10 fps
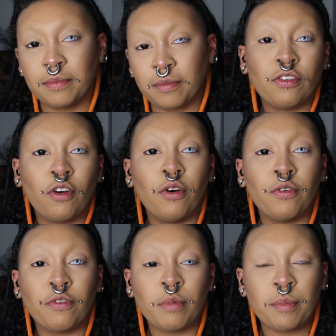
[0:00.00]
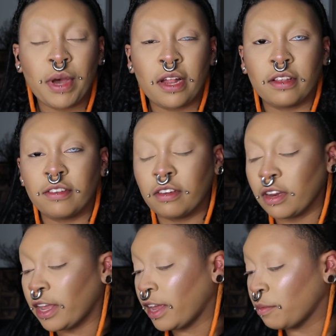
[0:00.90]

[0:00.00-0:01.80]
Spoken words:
So for my palettes today,